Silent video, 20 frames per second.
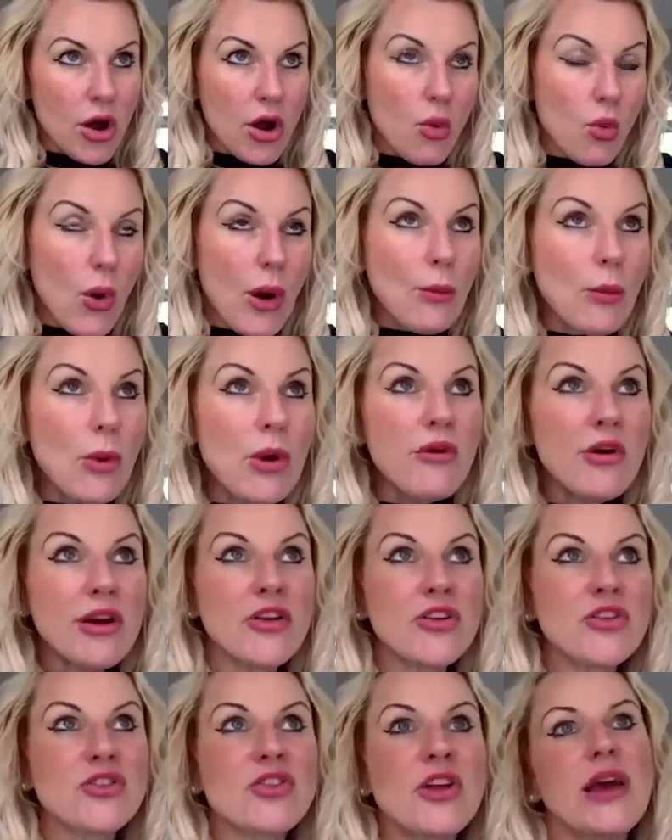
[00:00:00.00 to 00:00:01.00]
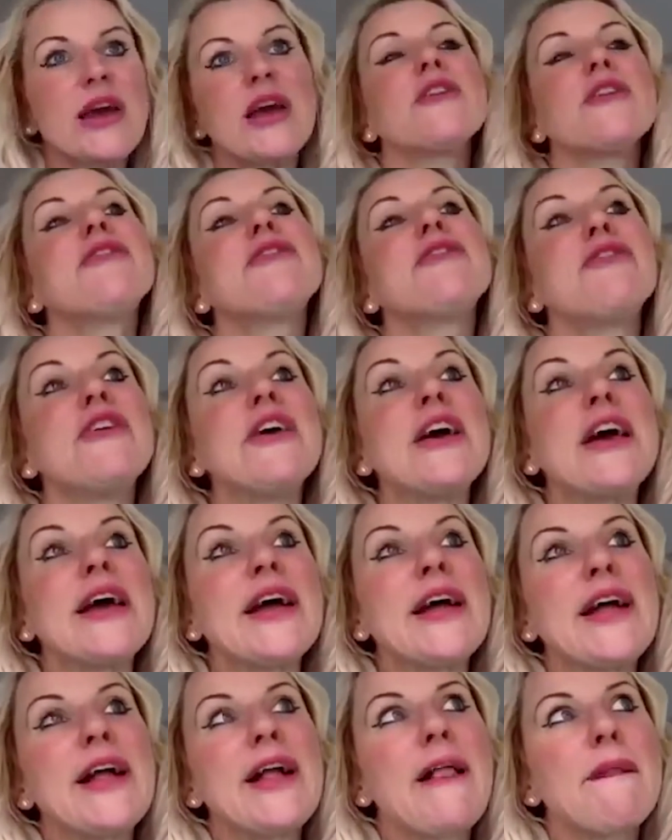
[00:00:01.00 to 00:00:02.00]
when we're in a state of
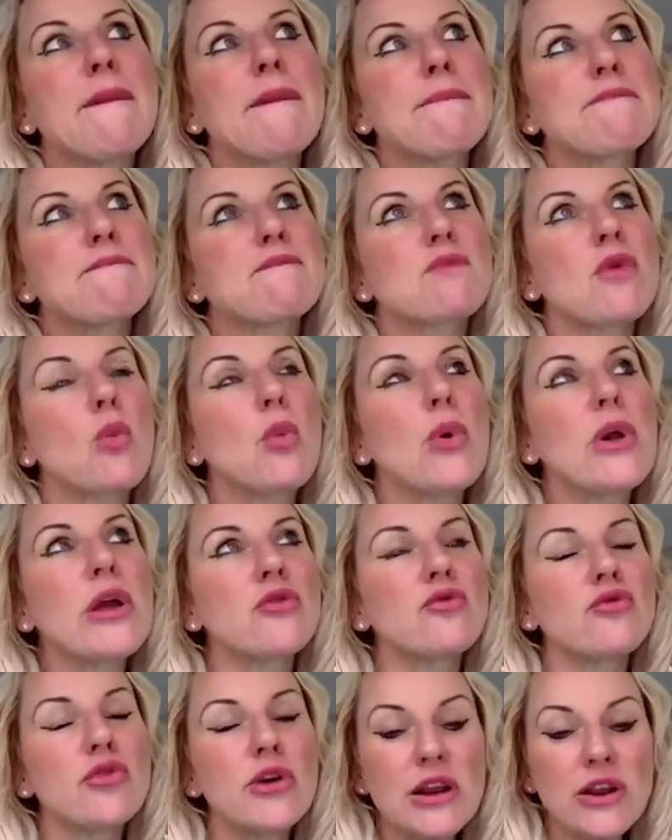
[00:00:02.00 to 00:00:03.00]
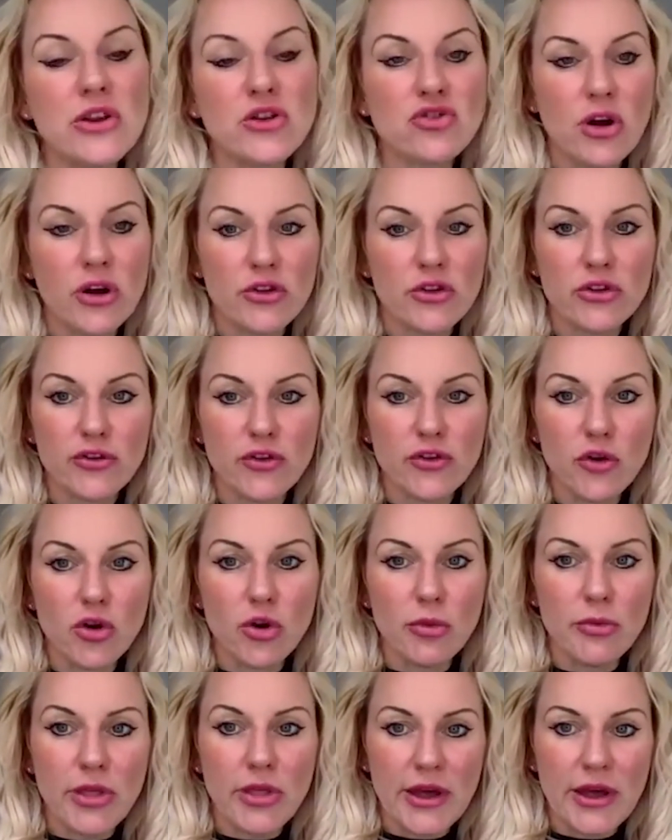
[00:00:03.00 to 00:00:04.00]
fear, we can really
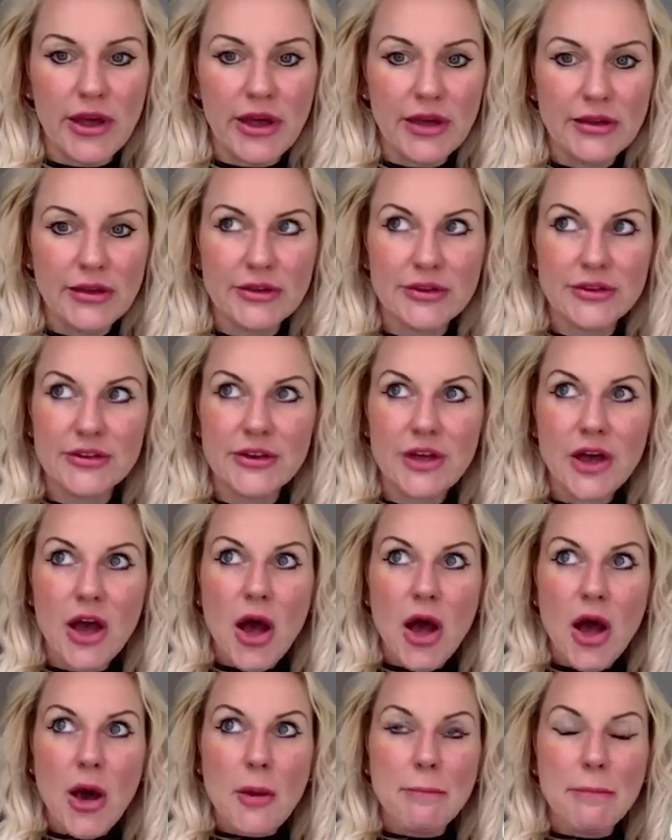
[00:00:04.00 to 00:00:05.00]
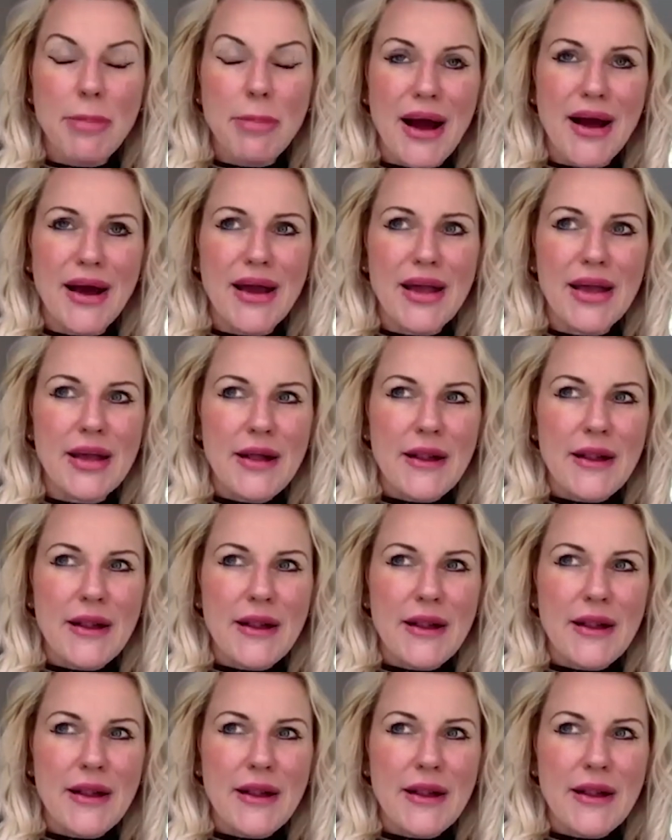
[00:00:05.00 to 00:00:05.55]
transform this by